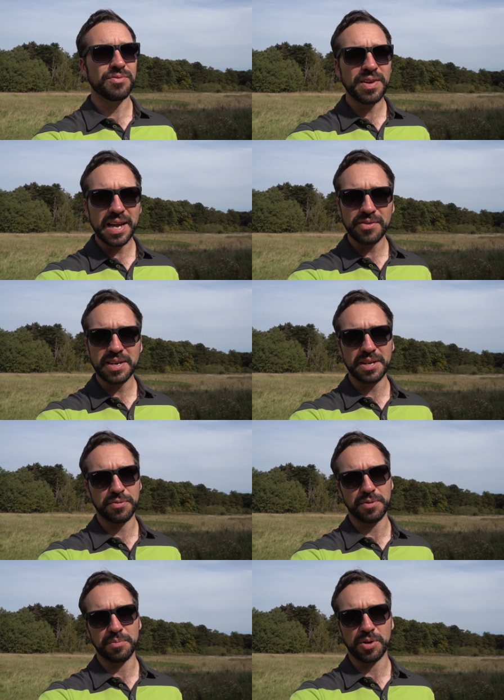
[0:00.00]
very
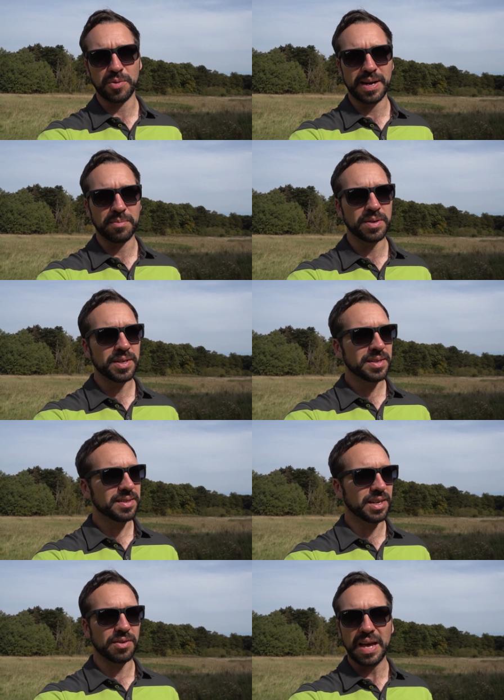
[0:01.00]
different Pro-Am
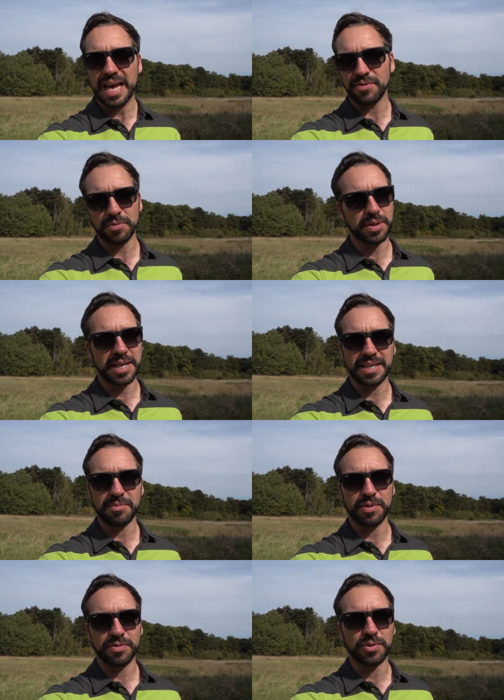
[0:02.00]
than I've ever played
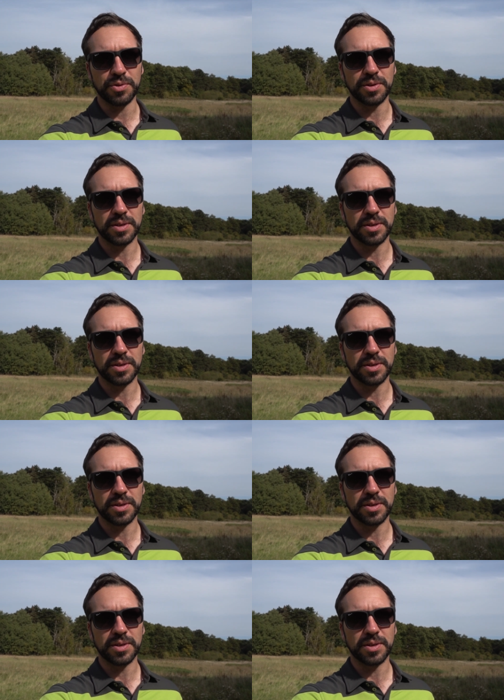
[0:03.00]
in before.